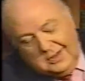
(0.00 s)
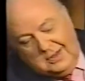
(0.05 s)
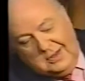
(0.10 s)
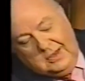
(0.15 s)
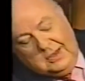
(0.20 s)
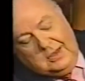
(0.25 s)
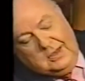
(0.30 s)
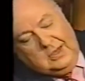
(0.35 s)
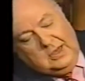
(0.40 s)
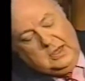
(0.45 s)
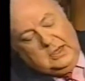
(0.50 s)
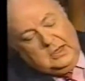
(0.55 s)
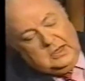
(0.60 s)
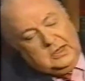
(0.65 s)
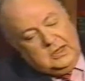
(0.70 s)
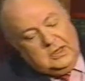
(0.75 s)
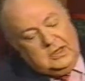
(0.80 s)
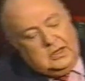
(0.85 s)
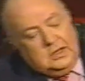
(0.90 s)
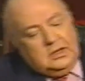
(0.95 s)
Right.
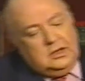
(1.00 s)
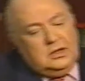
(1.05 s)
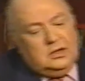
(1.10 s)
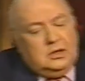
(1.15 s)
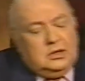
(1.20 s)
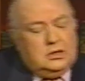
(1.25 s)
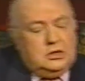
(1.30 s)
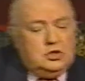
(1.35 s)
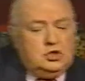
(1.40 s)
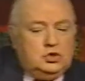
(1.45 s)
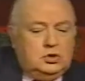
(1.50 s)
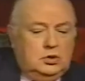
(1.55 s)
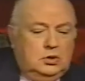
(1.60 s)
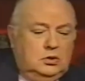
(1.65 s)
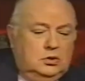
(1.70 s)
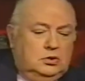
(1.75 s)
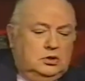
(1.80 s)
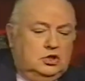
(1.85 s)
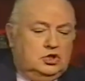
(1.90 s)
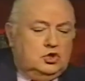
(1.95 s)

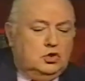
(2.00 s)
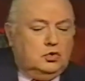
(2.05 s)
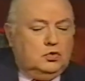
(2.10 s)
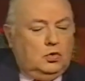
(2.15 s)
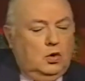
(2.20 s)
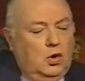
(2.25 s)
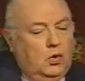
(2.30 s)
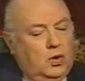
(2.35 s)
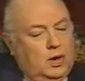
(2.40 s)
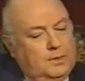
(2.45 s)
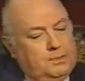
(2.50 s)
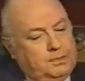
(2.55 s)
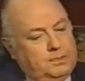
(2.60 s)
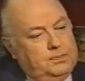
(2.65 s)
Did you grow up